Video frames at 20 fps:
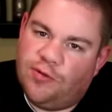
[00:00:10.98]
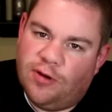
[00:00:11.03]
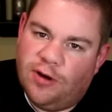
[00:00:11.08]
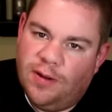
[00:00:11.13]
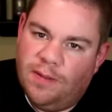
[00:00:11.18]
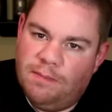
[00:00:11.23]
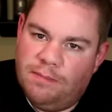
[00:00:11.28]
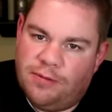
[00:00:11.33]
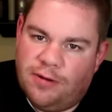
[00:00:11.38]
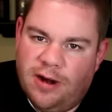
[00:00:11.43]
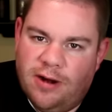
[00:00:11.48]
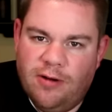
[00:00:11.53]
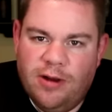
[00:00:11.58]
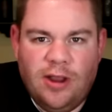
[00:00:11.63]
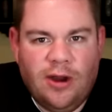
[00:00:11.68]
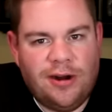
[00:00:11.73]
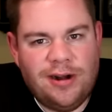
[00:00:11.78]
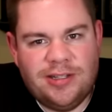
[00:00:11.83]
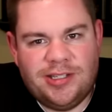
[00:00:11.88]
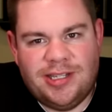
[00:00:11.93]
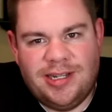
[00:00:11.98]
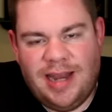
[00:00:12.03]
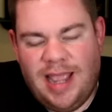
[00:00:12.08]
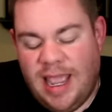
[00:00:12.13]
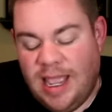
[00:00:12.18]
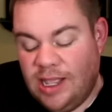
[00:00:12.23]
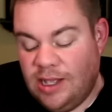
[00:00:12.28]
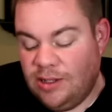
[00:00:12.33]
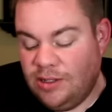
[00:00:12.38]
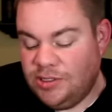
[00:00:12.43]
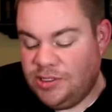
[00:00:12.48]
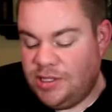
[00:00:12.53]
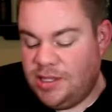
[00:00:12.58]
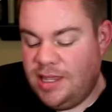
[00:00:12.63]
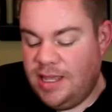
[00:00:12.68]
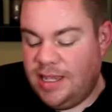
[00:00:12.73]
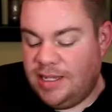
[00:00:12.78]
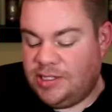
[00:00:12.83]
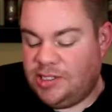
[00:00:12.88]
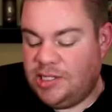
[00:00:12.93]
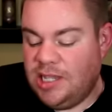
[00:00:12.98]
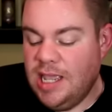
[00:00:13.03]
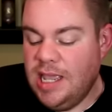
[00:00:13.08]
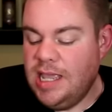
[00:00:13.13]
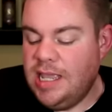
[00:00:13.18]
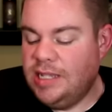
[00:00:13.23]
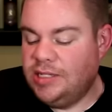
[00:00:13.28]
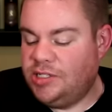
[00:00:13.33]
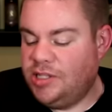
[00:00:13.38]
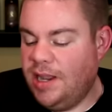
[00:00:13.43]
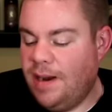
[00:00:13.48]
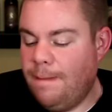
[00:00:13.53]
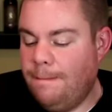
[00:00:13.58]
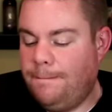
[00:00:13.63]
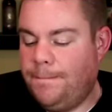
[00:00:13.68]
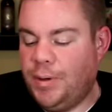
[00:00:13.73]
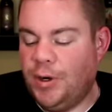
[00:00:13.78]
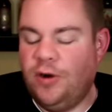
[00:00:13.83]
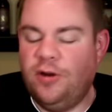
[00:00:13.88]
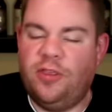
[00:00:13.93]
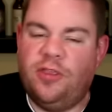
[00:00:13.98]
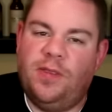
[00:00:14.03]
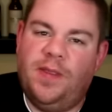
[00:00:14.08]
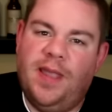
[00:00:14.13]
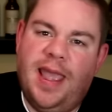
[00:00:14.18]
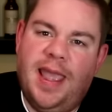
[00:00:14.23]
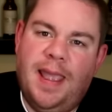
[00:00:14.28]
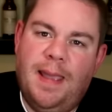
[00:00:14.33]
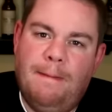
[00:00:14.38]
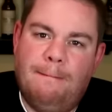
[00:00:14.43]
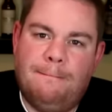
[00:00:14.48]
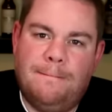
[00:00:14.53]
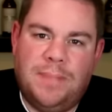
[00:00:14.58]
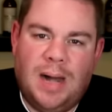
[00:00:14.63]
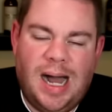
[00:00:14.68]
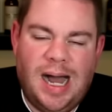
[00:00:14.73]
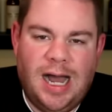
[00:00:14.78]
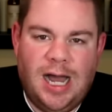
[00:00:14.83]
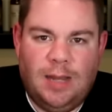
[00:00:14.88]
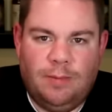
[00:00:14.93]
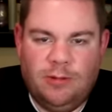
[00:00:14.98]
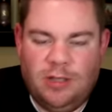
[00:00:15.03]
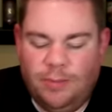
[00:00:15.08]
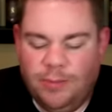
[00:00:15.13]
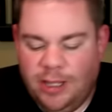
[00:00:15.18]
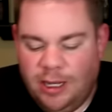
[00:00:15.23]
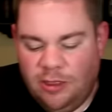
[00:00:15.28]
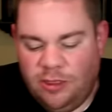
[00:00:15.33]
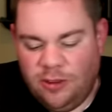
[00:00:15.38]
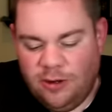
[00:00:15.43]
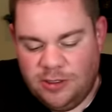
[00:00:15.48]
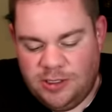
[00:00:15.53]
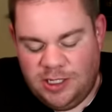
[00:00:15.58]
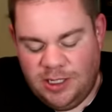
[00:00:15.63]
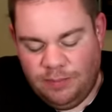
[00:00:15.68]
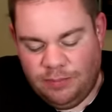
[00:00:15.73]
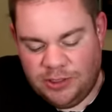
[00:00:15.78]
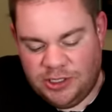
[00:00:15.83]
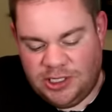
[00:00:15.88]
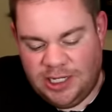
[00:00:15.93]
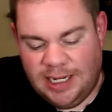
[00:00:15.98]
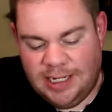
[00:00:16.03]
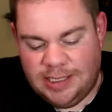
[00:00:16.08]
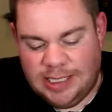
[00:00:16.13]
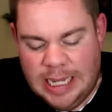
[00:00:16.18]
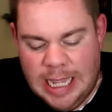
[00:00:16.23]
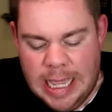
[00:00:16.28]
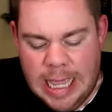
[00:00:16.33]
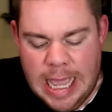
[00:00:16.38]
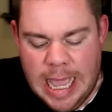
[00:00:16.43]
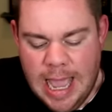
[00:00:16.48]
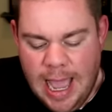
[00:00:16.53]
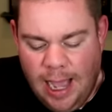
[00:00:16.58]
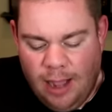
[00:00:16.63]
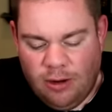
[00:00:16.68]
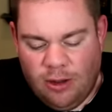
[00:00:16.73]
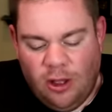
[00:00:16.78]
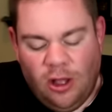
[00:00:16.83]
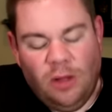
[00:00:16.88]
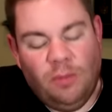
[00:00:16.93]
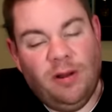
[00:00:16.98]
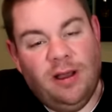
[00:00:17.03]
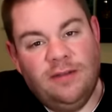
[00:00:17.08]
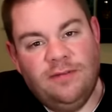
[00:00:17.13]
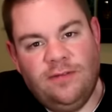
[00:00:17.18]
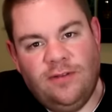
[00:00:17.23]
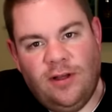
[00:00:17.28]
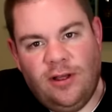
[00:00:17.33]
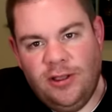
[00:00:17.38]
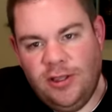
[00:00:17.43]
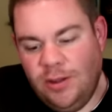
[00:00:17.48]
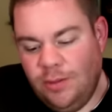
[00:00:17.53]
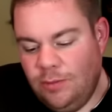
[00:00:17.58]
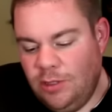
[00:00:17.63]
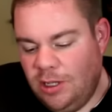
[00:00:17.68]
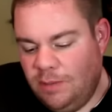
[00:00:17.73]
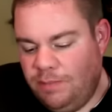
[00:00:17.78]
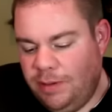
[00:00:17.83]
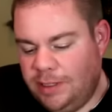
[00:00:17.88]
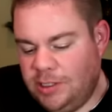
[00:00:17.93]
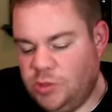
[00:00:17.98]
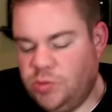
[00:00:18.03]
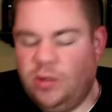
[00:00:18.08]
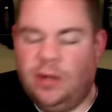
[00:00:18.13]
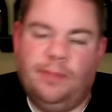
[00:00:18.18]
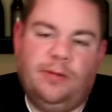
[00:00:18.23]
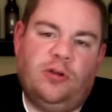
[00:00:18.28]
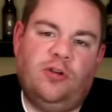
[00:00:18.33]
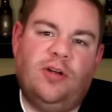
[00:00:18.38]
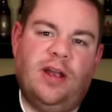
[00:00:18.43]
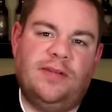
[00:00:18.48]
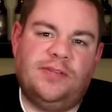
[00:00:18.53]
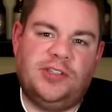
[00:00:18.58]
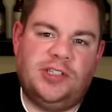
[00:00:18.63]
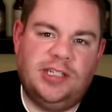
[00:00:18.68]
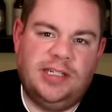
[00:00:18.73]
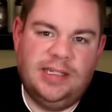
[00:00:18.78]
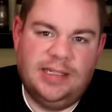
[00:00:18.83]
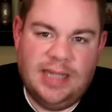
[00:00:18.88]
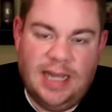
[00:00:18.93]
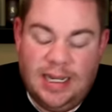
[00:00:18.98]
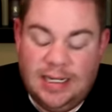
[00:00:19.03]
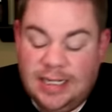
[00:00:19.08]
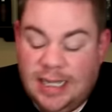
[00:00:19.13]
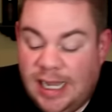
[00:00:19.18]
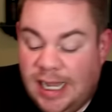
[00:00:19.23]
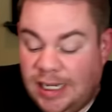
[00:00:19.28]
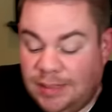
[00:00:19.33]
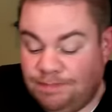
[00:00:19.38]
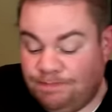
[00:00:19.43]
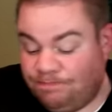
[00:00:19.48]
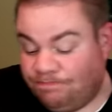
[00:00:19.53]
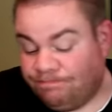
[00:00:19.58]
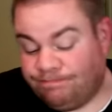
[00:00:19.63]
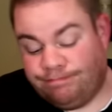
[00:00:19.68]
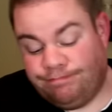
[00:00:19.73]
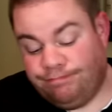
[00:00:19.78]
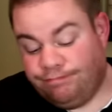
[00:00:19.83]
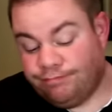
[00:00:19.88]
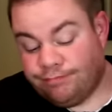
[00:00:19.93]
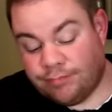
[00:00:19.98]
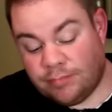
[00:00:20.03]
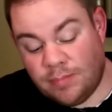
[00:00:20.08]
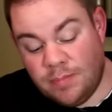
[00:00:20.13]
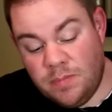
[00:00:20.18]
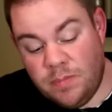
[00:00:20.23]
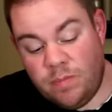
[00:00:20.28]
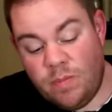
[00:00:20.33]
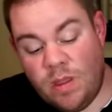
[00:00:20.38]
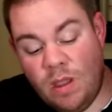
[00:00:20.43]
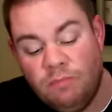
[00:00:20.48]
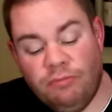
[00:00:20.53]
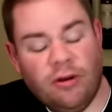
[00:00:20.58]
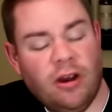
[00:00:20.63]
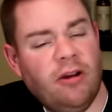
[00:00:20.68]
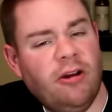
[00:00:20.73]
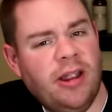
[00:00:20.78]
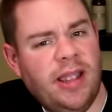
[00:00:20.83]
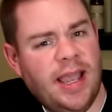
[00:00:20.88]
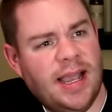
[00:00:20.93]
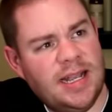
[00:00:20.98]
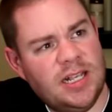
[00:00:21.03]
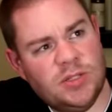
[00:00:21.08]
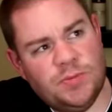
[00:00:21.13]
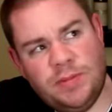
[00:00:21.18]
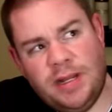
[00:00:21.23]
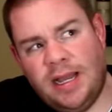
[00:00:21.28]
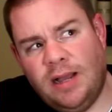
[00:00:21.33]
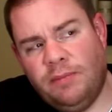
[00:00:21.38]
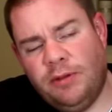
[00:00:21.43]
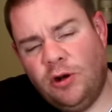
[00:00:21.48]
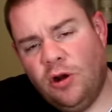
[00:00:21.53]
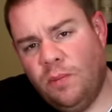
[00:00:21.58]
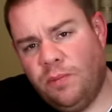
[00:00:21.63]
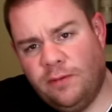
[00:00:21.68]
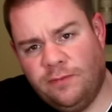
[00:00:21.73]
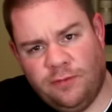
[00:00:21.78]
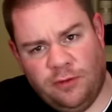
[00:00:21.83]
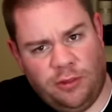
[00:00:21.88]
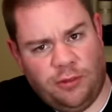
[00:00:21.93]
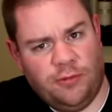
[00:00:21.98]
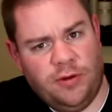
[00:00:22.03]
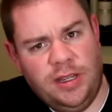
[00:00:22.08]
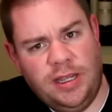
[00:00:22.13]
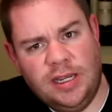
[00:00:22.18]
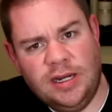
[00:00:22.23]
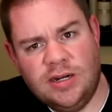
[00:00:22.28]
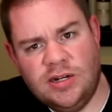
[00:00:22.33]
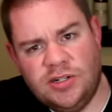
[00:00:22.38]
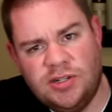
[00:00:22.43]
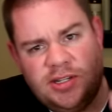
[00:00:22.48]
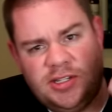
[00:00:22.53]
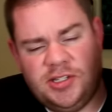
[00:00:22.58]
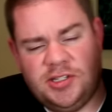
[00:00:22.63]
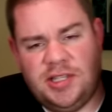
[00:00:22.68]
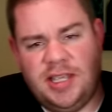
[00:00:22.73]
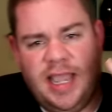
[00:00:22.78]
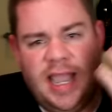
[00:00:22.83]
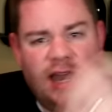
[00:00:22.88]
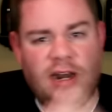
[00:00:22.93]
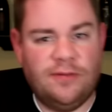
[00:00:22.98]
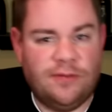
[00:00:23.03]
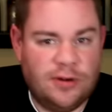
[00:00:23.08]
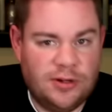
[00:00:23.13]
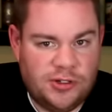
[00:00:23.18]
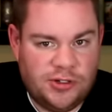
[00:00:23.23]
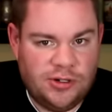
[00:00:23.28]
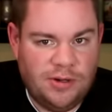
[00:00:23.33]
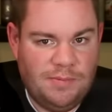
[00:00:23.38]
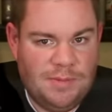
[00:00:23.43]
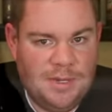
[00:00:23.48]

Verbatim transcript: from Prairie Artisan Ales. This is their birthday bomb, coming at 13% alcohol by volume. You can pick this one up at craftcity.com. Prairie has now been open for three years. This is the anniversary